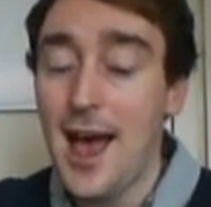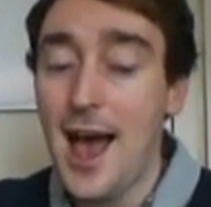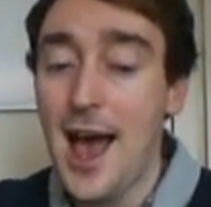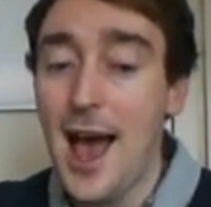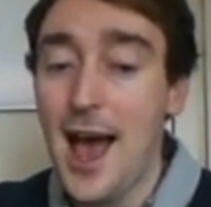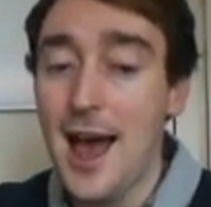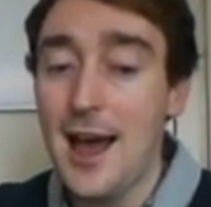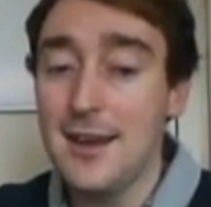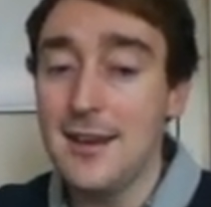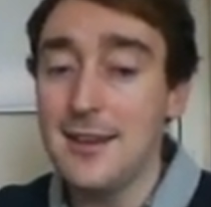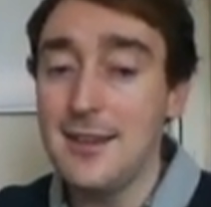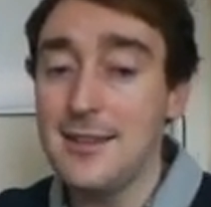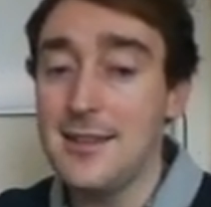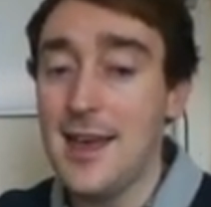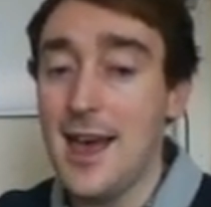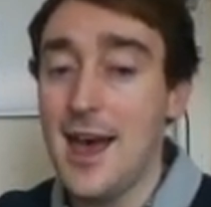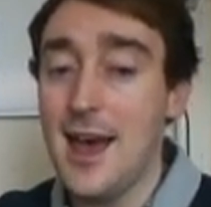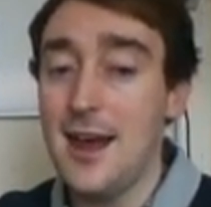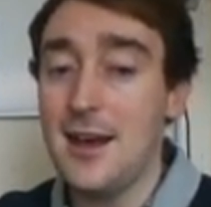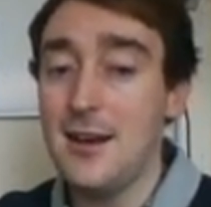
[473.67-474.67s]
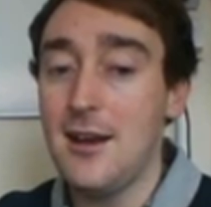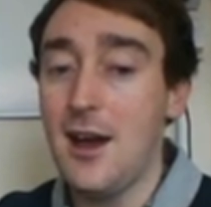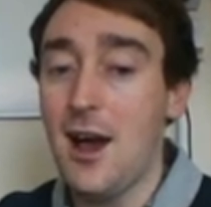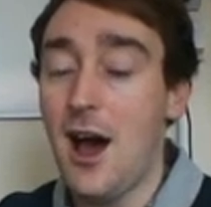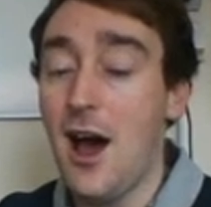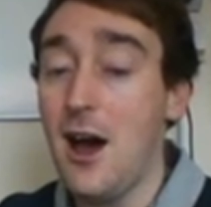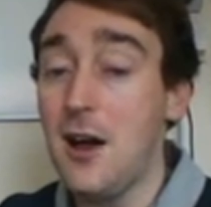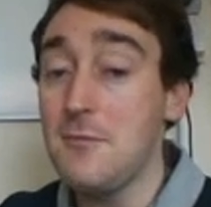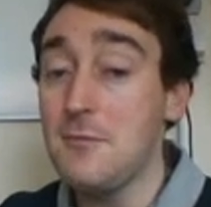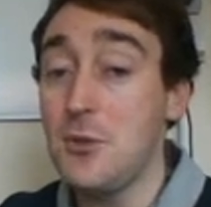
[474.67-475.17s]
and then
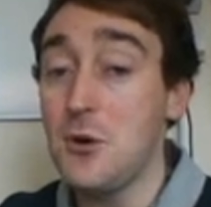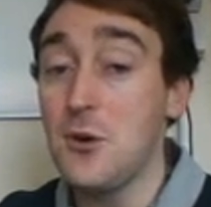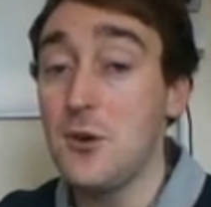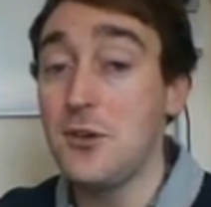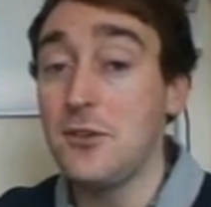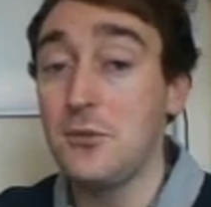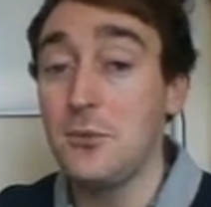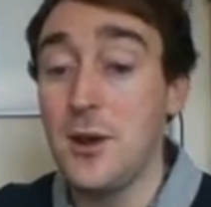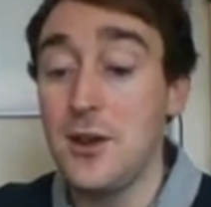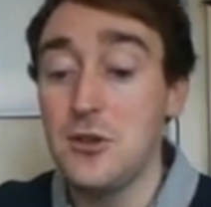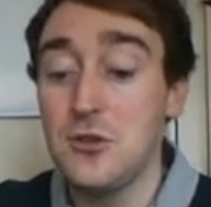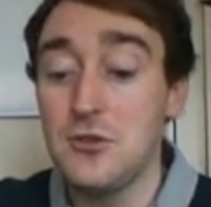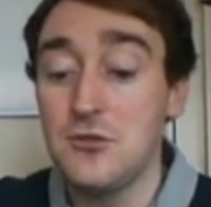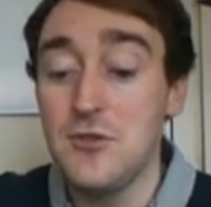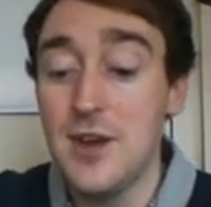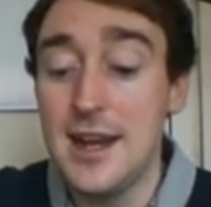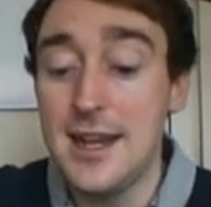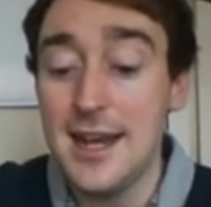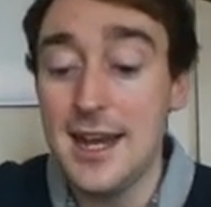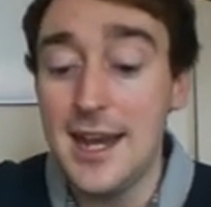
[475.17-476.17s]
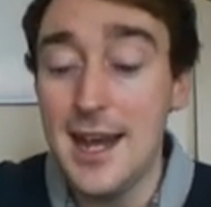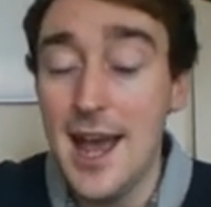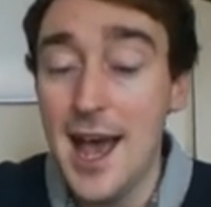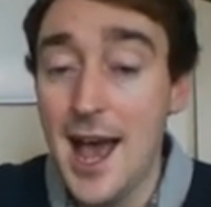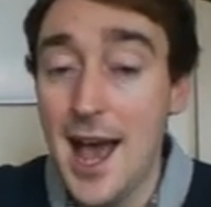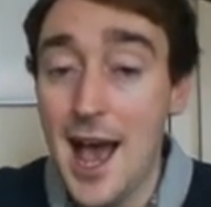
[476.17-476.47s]
unpause when you're ready,